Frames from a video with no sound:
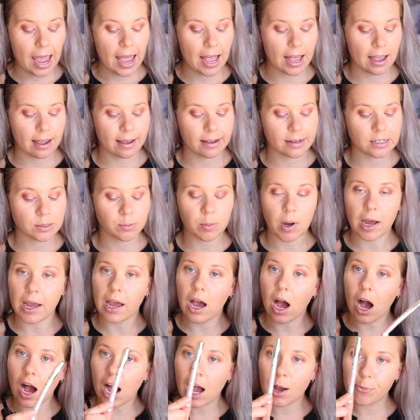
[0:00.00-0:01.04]
and my
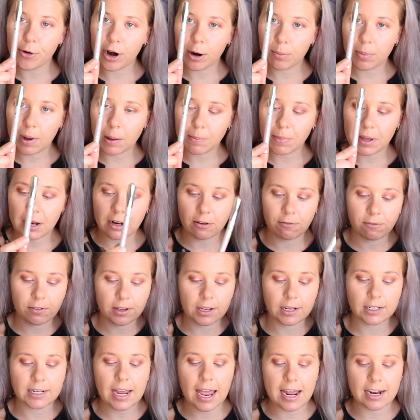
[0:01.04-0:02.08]
Highbrow by
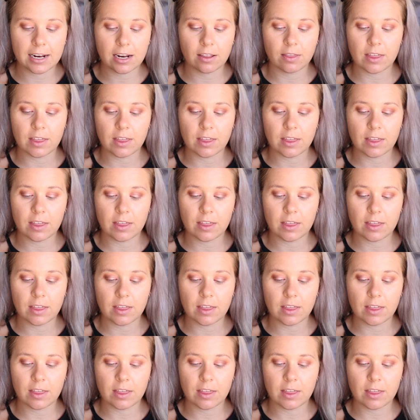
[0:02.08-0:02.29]
Benefit and